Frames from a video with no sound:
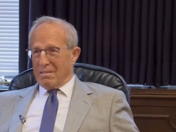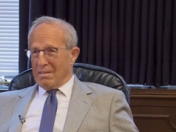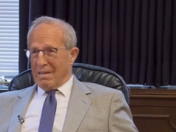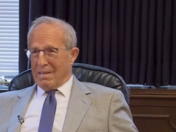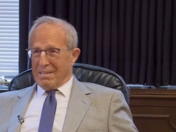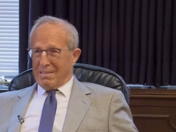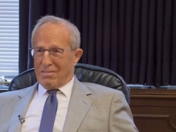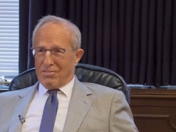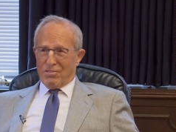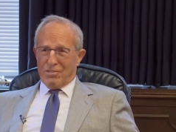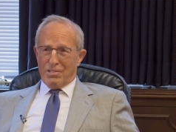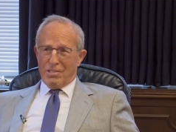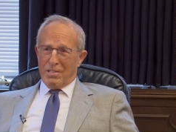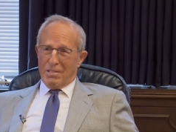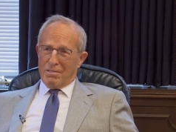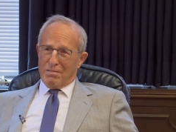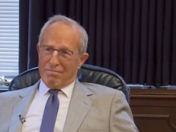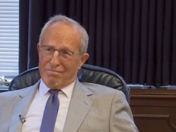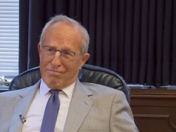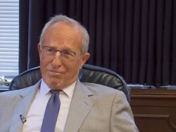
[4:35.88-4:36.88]
like
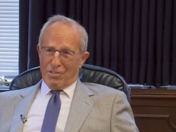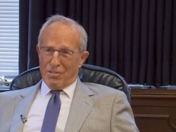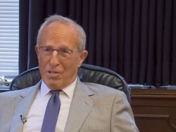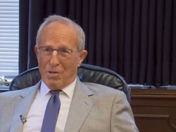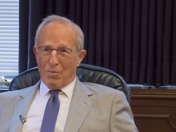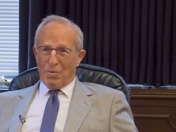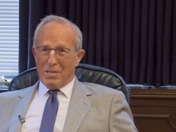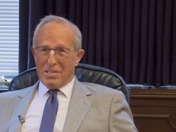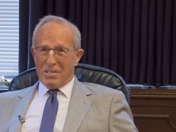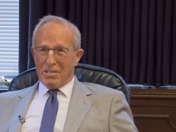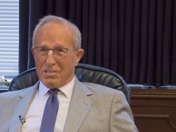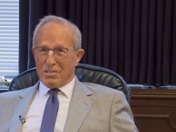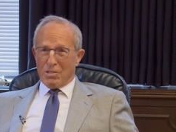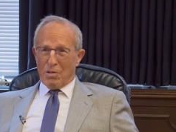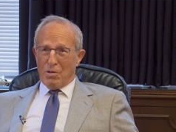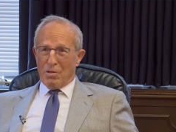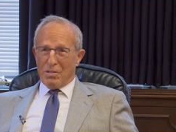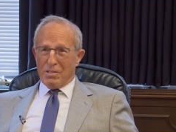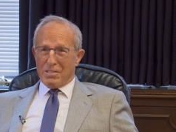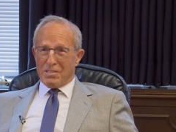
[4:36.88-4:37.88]
30, 31 years
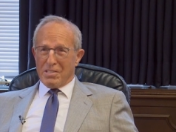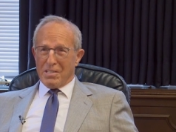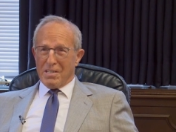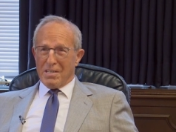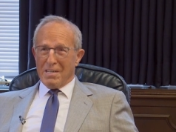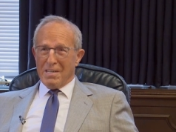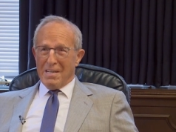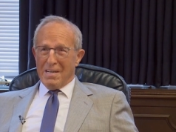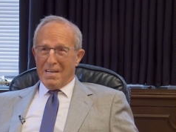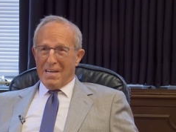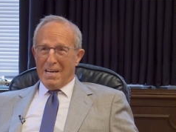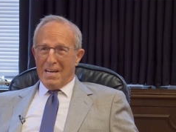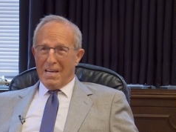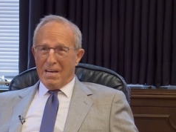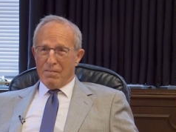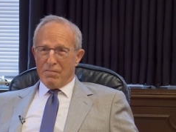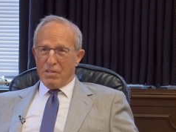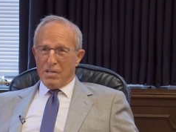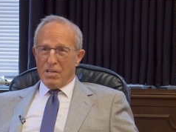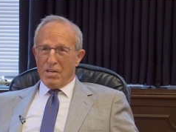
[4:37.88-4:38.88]
old as the
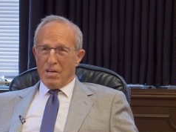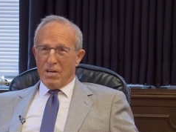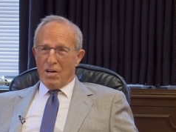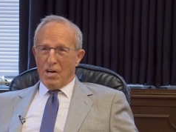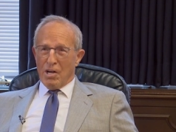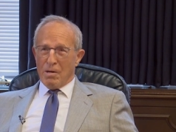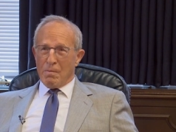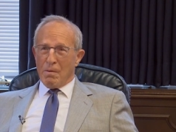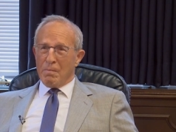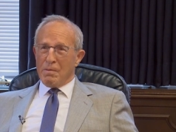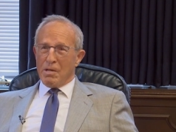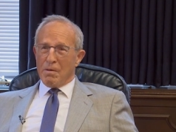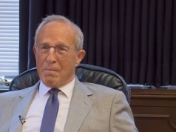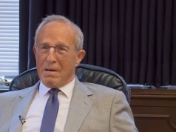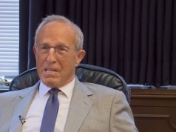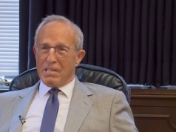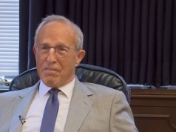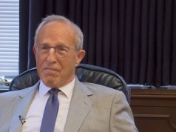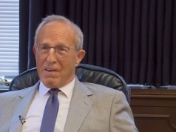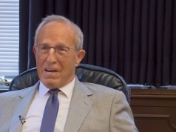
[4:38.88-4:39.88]
head of the Automobile
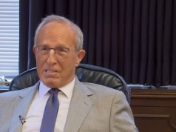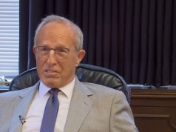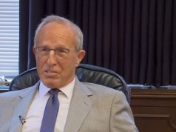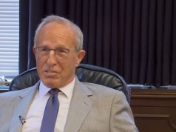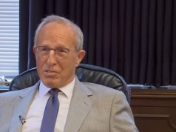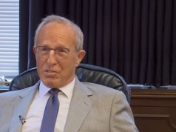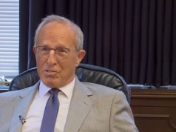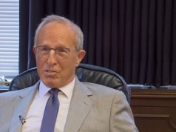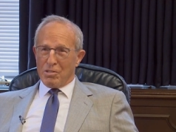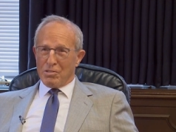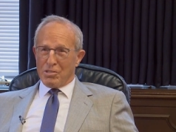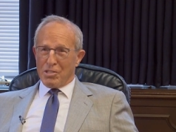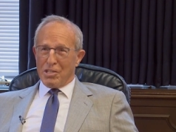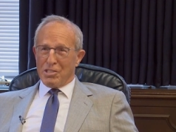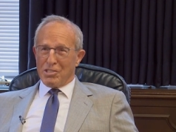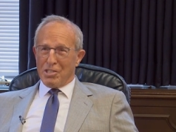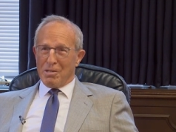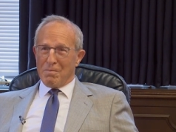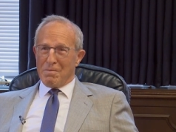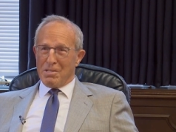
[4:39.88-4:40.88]
Manufacturers
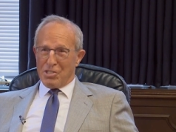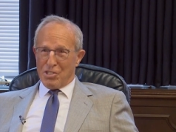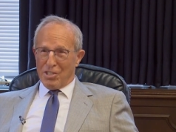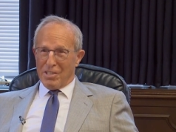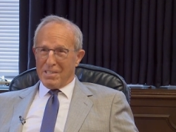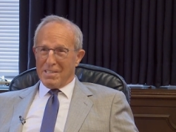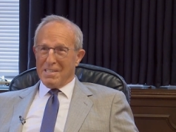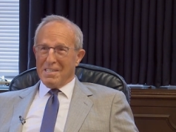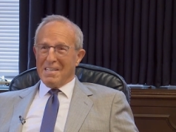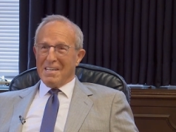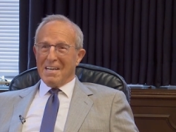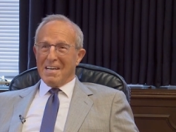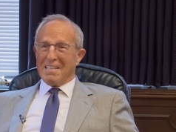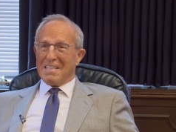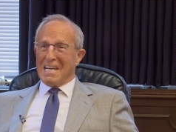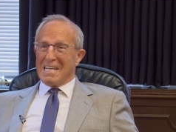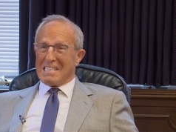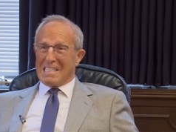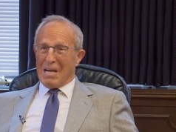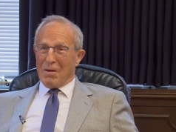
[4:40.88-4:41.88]
Association of Michigan.
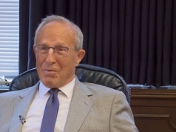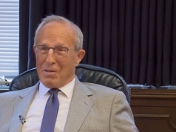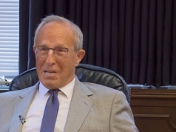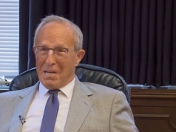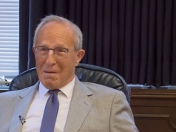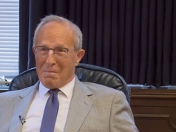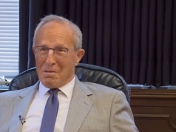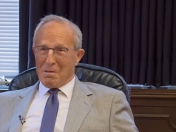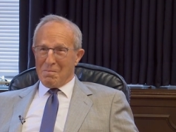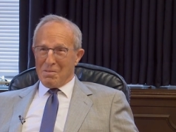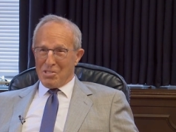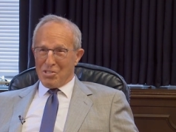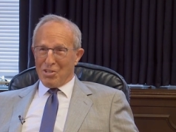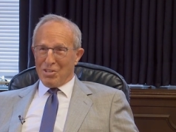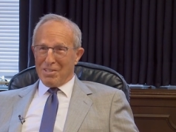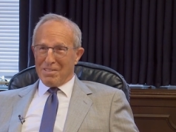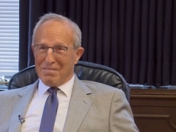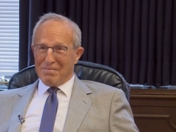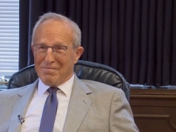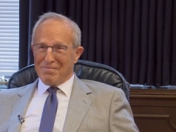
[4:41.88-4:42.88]
And that's how he came to
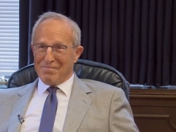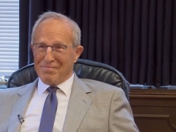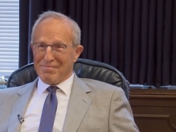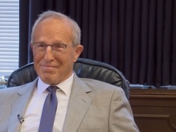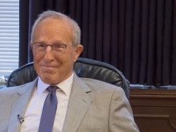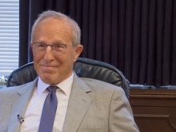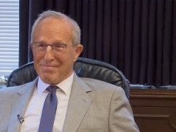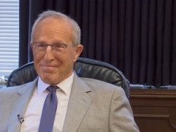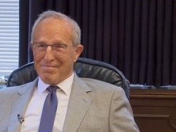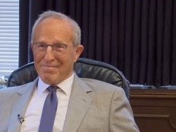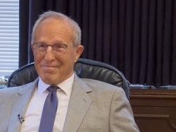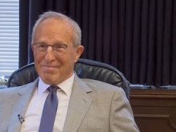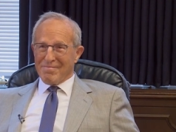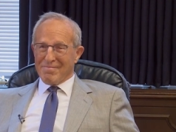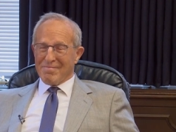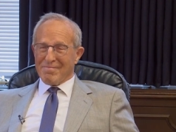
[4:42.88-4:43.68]
Michigan. So he